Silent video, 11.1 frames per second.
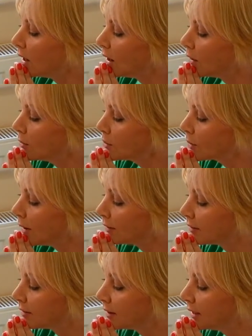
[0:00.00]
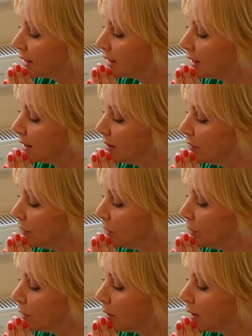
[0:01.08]
Also, I think if
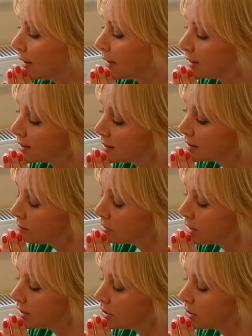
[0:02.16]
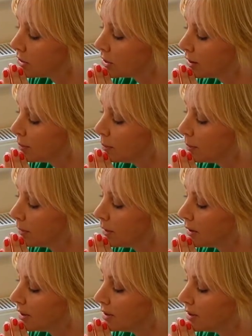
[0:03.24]
you are in an existing relationship,
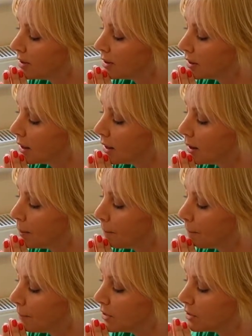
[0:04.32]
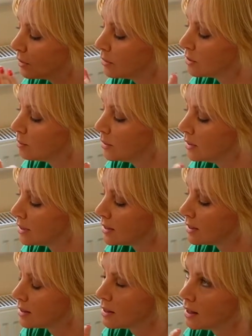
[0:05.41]
it's going to be
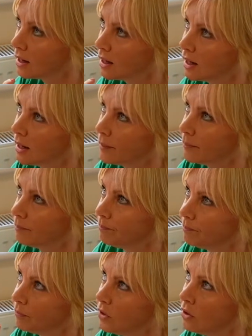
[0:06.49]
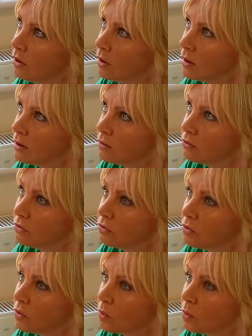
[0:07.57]
this yearning
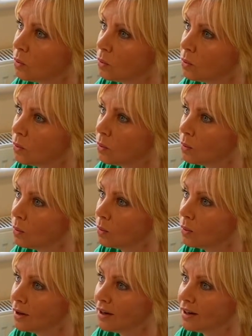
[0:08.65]
to